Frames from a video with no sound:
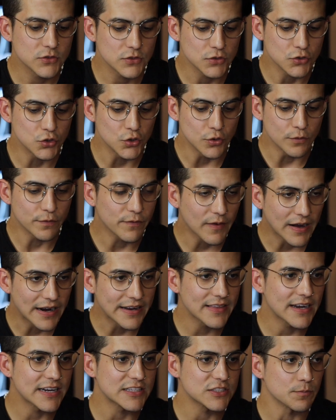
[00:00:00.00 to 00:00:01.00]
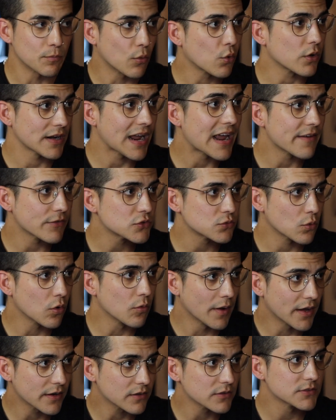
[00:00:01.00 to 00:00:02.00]
Do you find that it's important to have those role
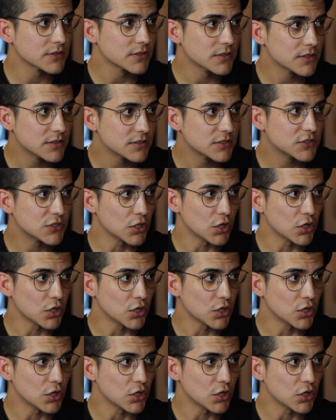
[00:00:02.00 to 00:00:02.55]
models to